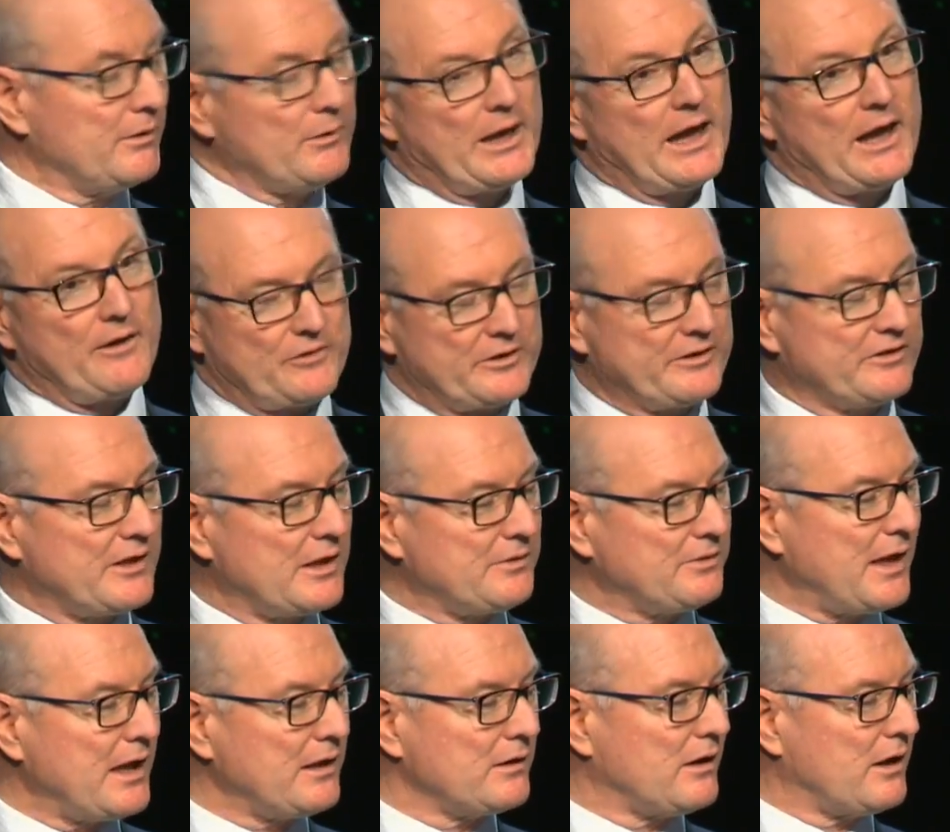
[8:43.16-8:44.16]
Having
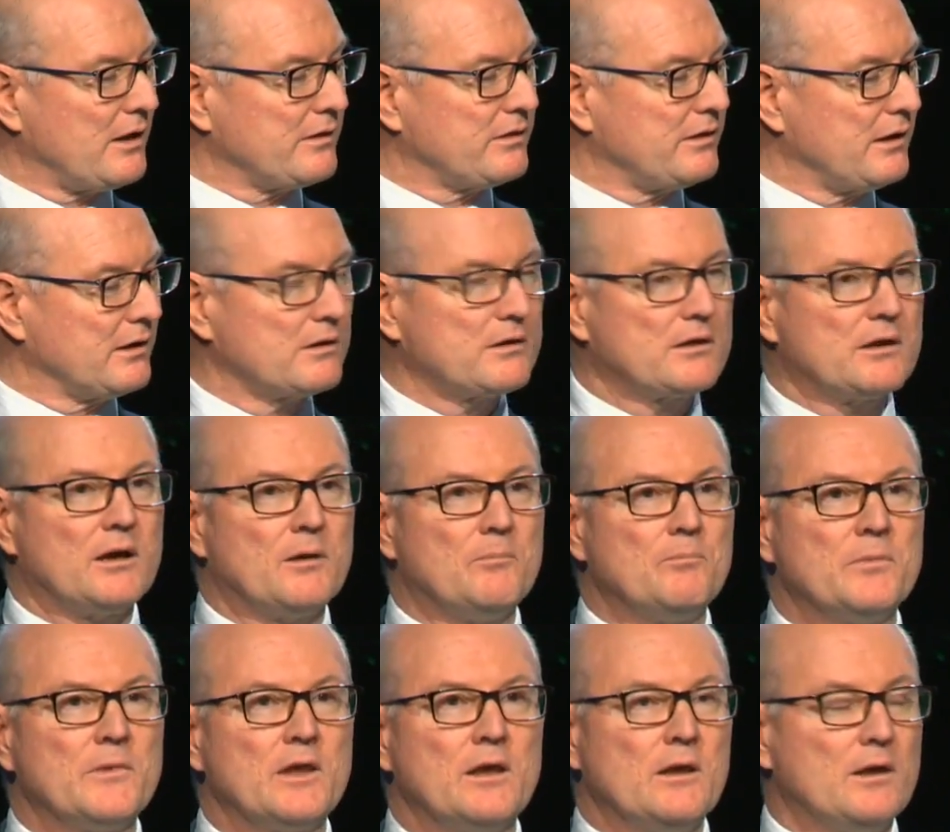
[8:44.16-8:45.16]
said that, I think
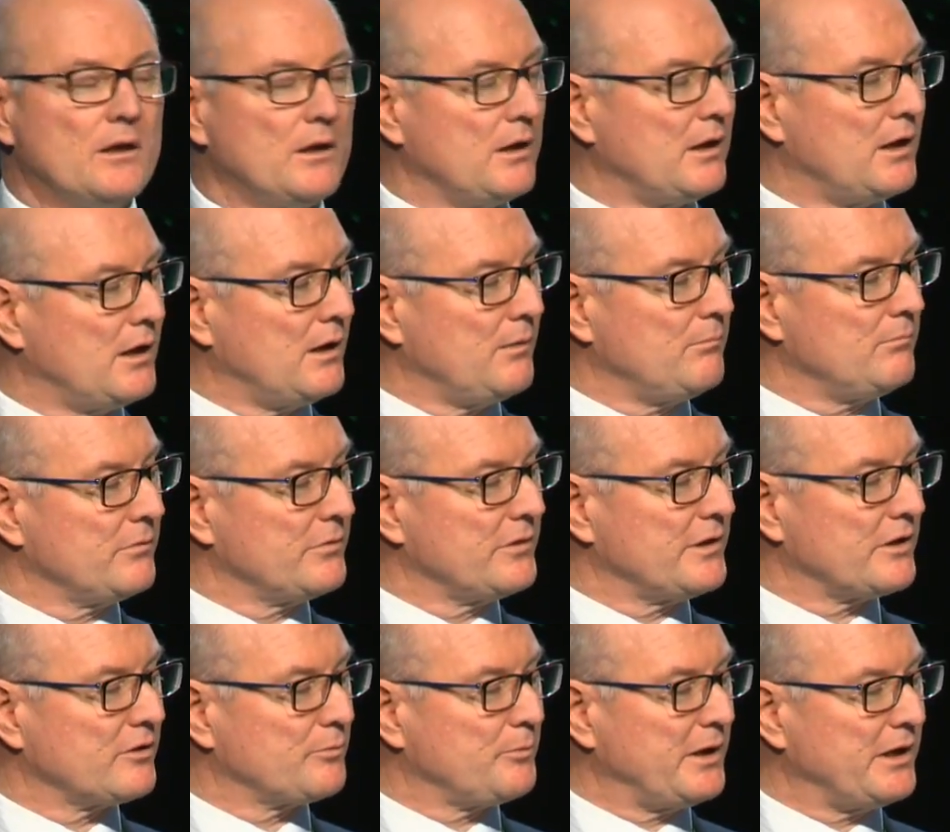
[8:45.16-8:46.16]
there's